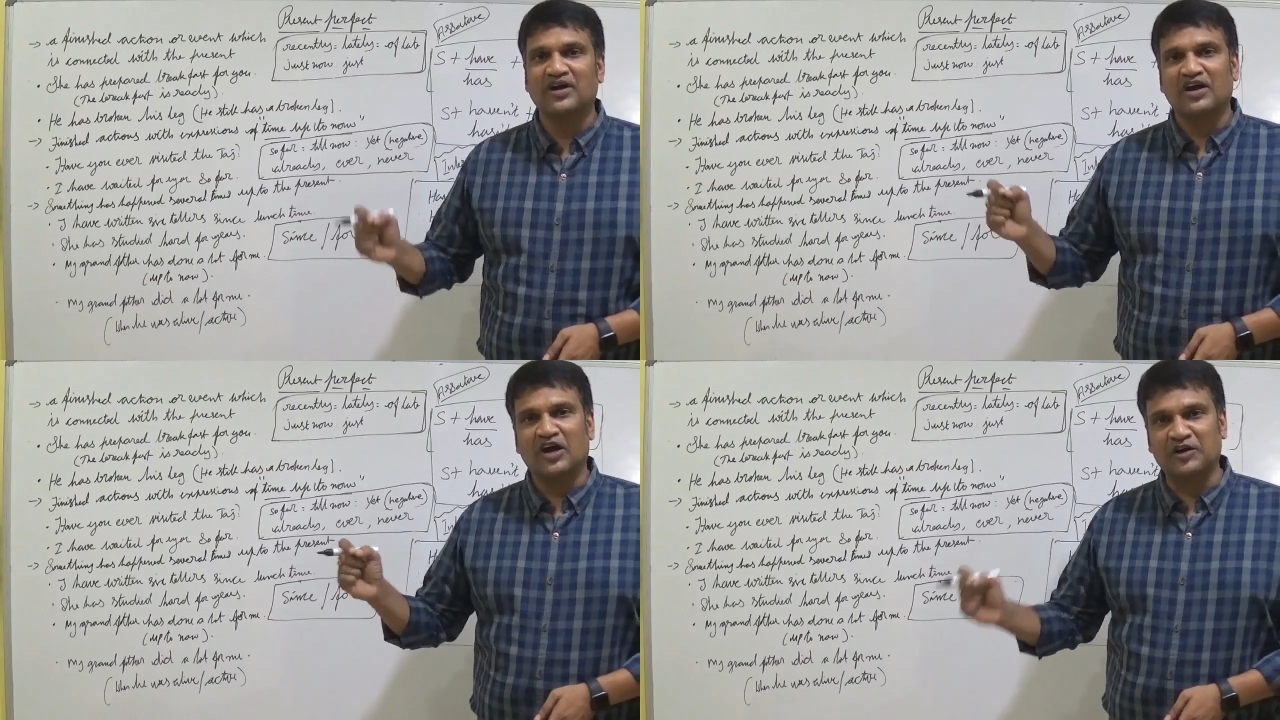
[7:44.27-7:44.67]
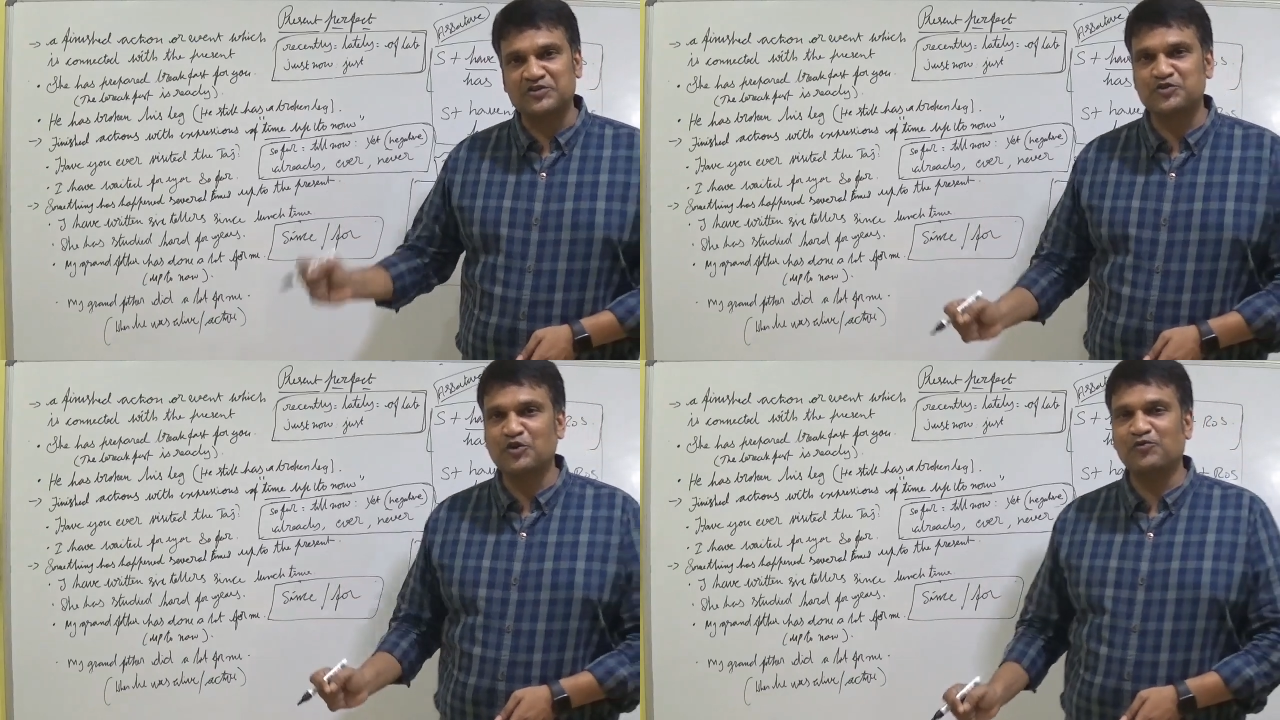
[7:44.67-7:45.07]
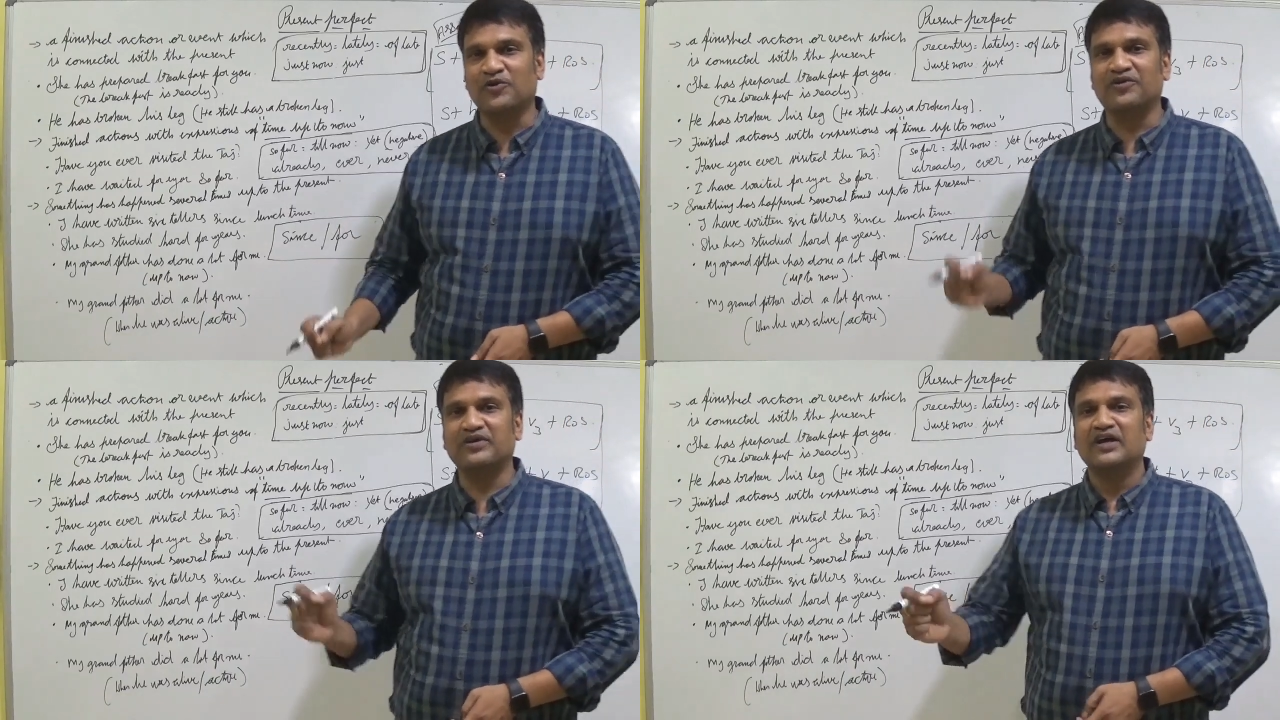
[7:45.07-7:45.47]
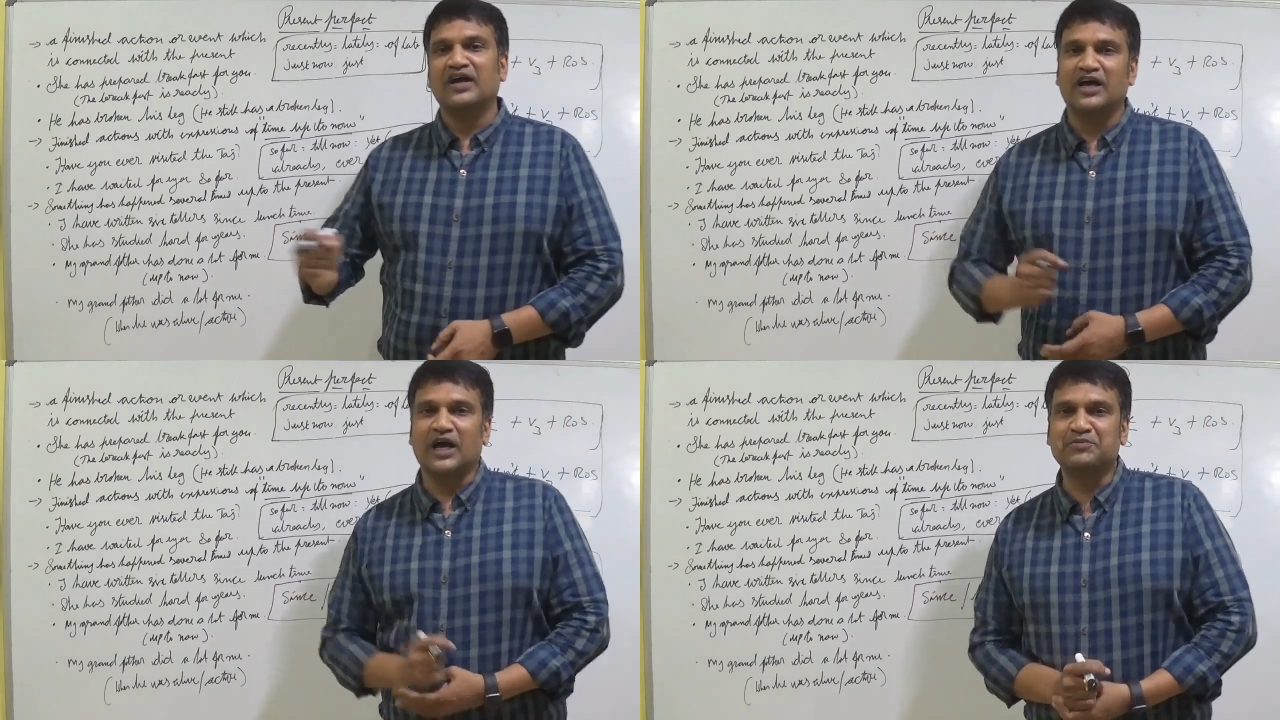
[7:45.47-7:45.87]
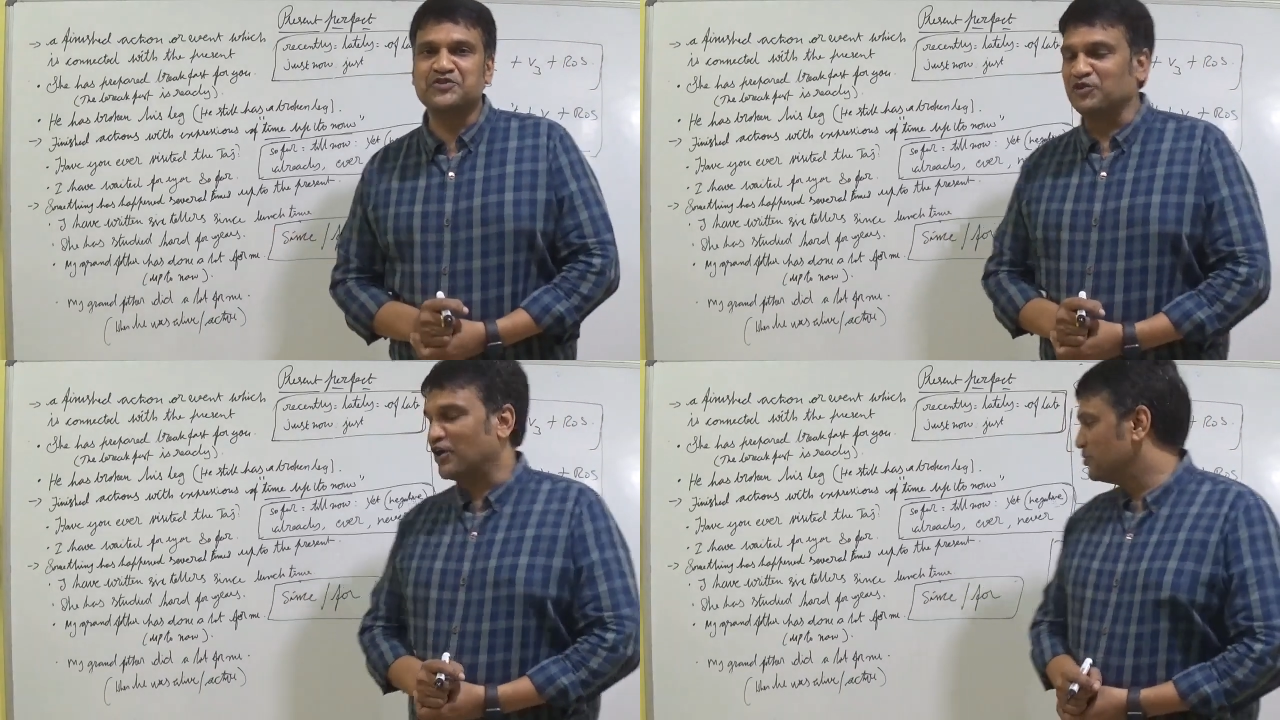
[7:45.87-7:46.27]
or so far up to now.